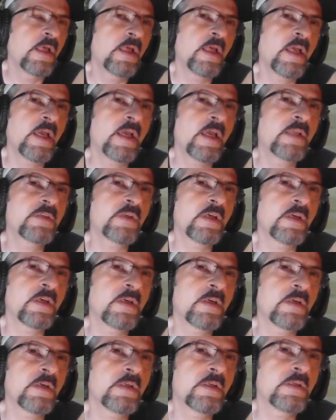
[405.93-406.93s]
And
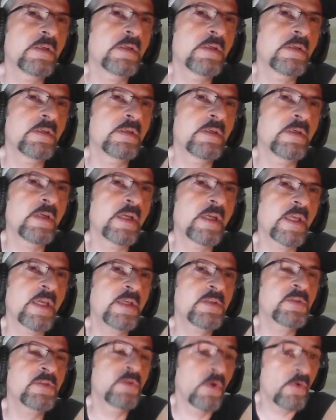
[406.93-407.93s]

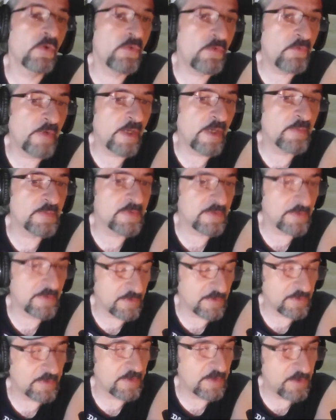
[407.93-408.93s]
against Northern Realms,
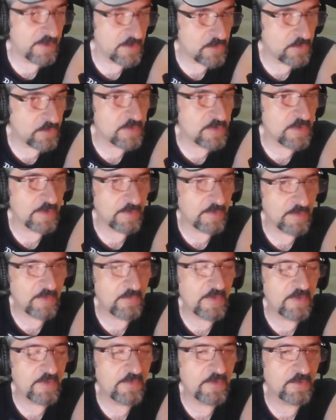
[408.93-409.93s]
he is also
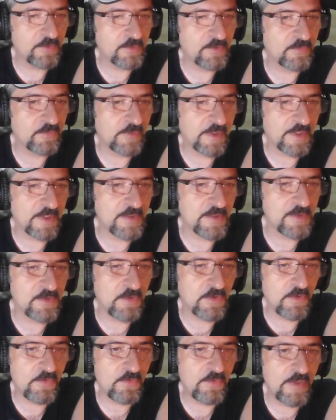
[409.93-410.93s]
very useful against
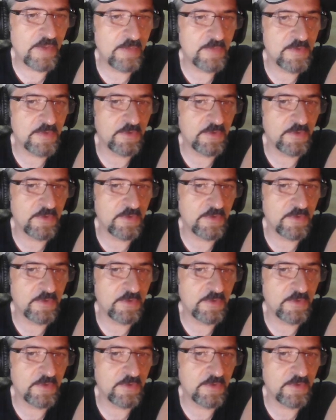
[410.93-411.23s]
Northern Realms.